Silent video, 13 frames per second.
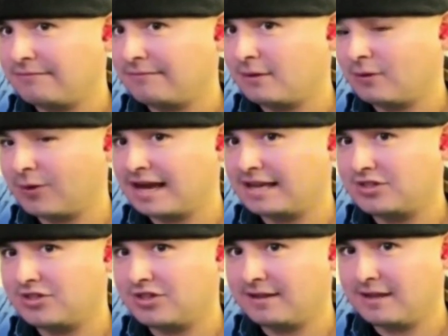
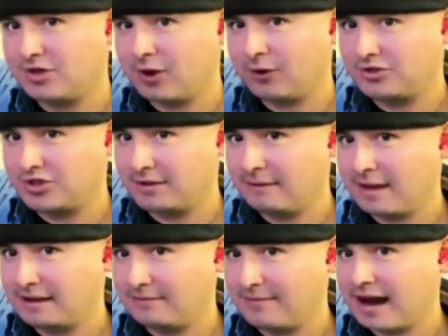Range, charging,
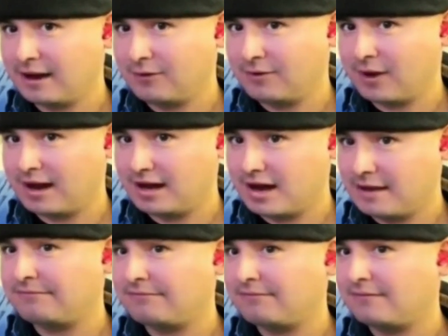and battery life.
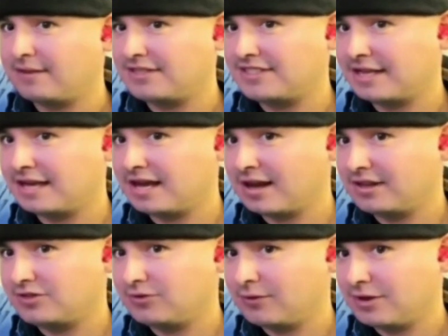The
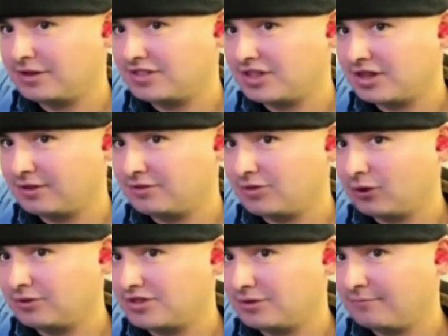ZDX will use GM's
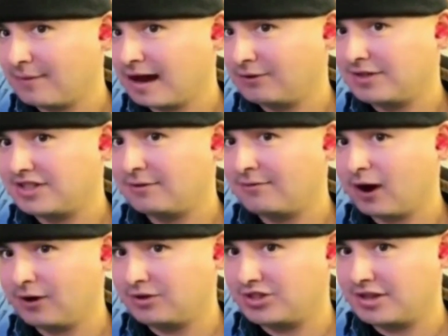Ultium battery
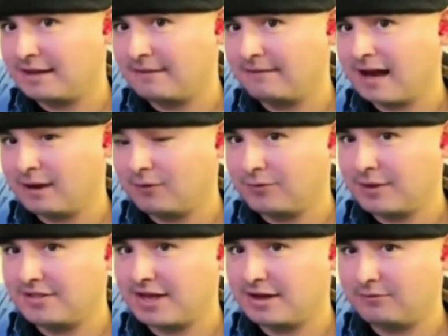technology, and will be
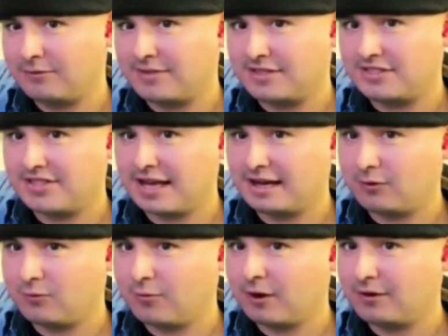fitted with the same
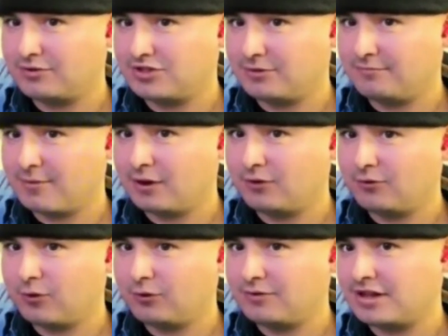102.0
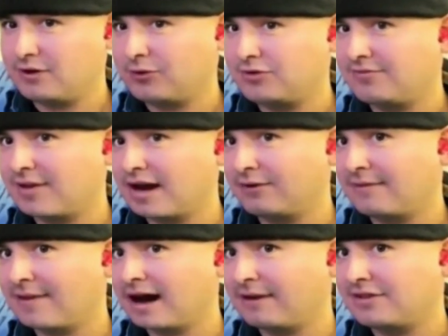kWh battery
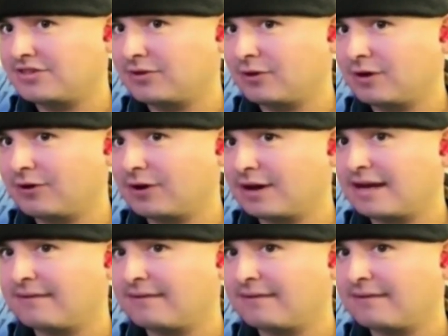pack as the Lyriq.